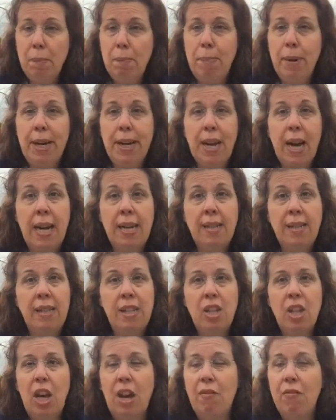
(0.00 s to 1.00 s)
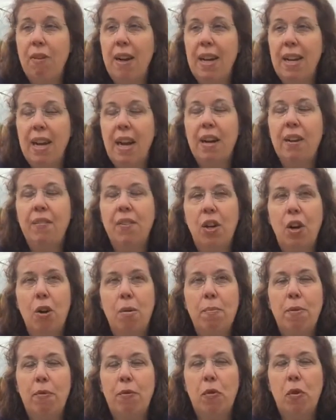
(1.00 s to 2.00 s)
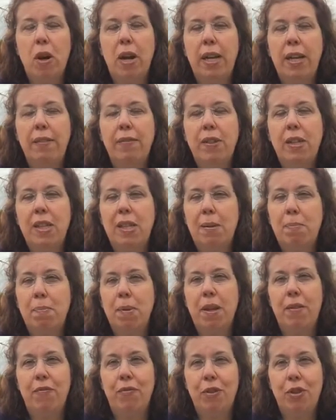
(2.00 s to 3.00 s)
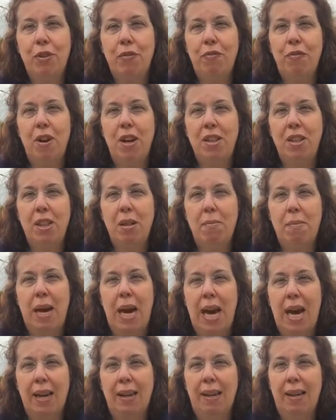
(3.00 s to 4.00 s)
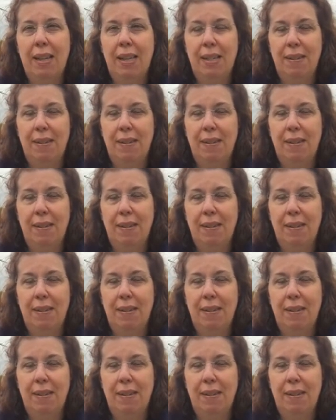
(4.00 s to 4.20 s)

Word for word: but I still I ran out of yarn before I even split for the front and the back